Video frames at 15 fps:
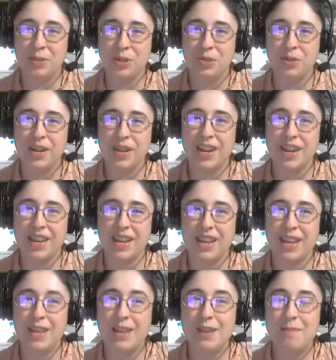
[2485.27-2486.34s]
portrayed
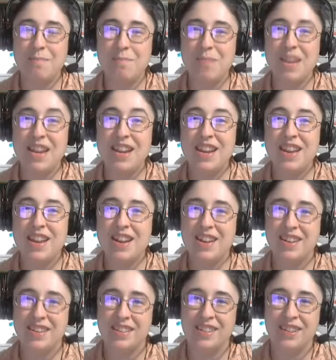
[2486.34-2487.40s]
in
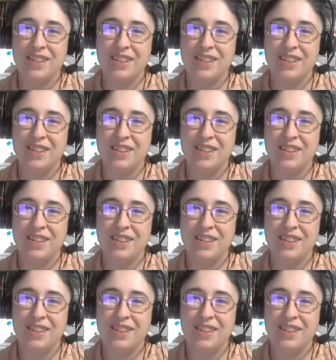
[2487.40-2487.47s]
media,